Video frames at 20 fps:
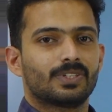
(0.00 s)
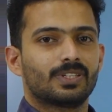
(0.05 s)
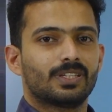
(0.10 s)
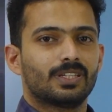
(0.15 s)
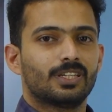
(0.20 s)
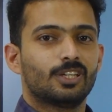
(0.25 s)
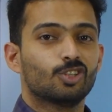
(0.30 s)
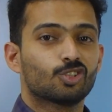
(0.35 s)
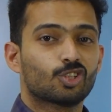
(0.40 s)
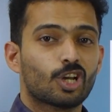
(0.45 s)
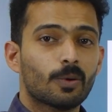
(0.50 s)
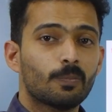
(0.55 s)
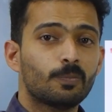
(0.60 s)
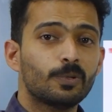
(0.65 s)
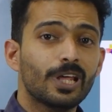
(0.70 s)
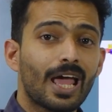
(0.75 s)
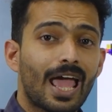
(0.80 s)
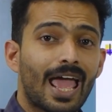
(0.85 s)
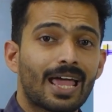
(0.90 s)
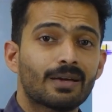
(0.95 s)
He
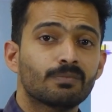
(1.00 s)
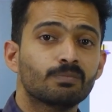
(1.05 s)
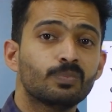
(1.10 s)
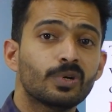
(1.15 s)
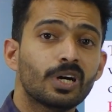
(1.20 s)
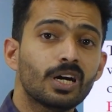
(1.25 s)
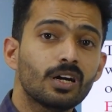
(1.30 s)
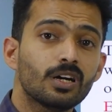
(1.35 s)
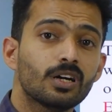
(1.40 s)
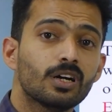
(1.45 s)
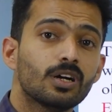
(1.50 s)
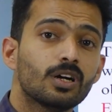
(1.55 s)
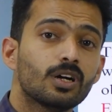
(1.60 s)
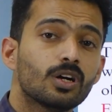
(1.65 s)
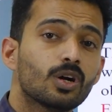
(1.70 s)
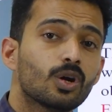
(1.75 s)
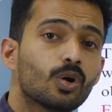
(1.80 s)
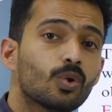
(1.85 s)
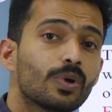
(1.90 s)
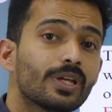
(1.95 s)
rubbed amber
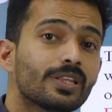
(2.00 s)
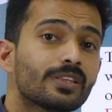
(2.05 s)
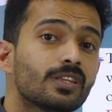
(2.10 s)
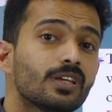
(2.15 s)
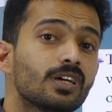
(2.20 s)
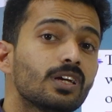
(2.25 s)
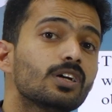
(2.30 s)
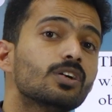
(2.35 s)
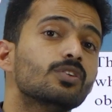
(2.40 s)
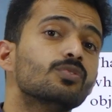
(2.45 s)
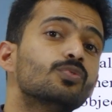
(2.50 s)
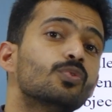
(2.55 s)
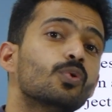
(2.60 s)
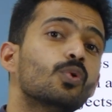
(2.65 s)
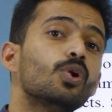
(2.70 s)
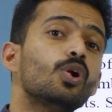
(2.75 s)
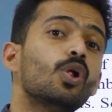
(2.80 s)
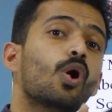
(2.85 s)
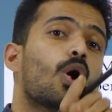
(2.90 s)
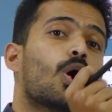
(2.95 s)
with
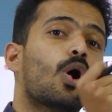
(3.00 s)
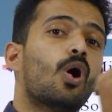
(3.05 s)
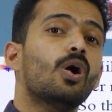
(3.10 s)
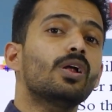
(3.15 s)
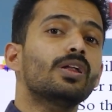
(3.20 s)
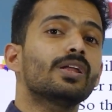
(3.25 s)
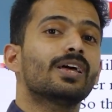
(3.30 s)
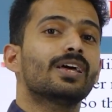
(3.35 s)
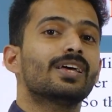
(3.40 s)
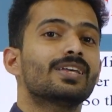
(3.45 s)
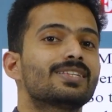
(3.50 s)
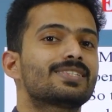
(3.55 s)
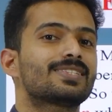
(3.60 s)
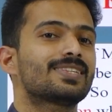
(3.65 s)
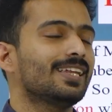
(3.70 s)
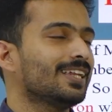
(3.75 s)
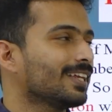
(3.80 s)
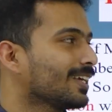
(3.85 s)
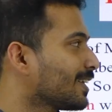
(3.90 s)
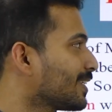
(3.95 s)
wool or
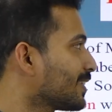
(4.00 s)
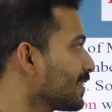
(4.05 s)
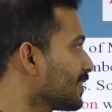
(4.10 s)
silk,